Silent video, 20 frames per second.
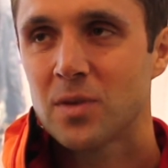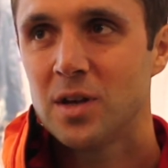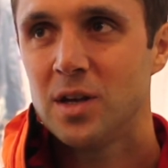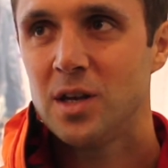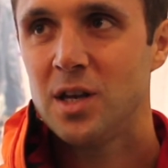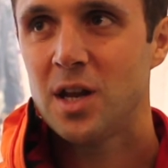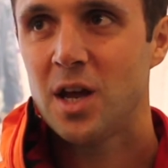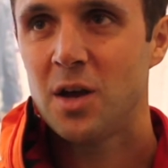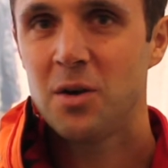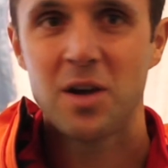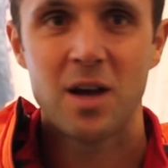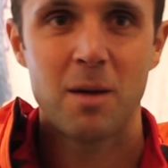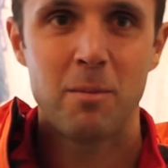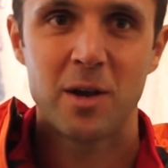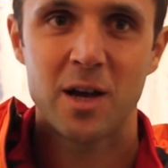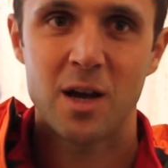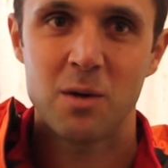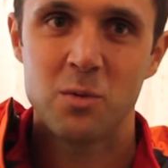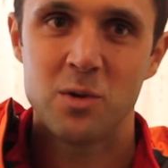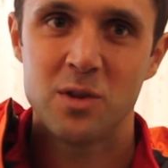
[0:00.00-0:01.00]
you know,
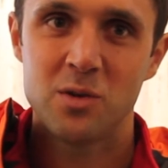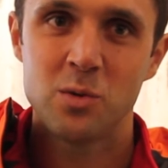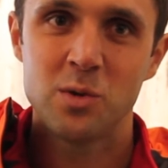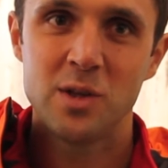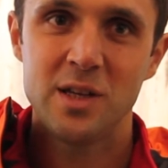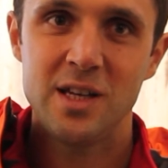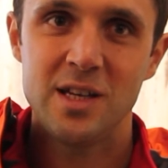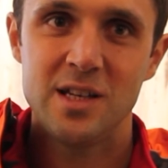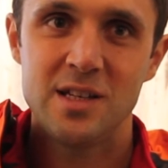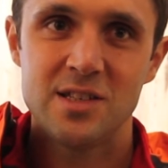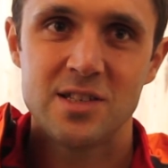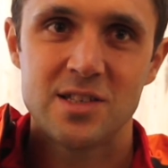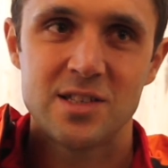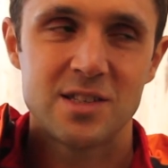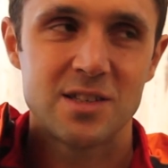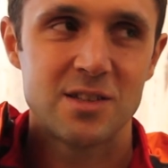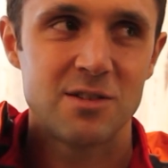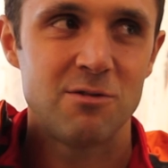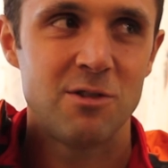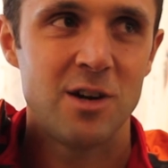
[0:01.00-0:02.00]
coming up with all
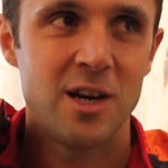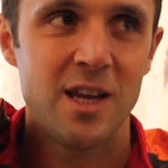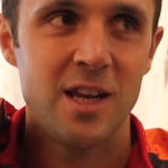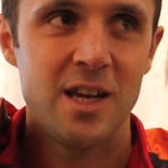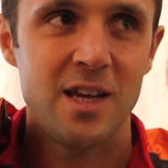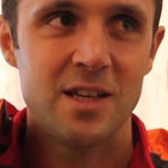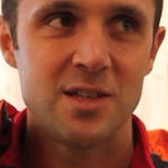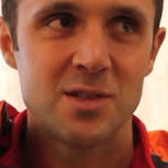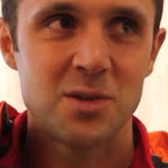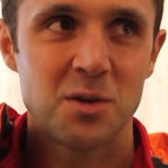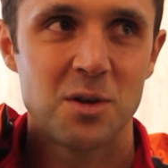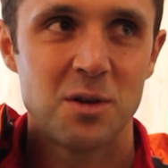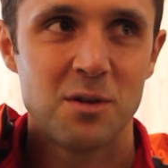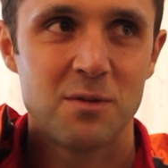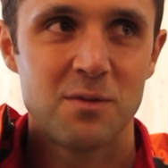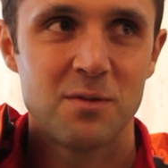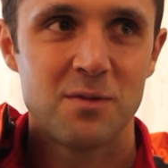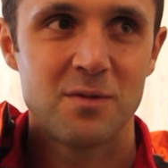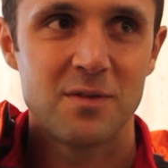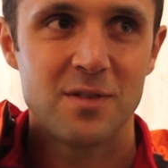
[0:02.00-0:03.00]
these really sort of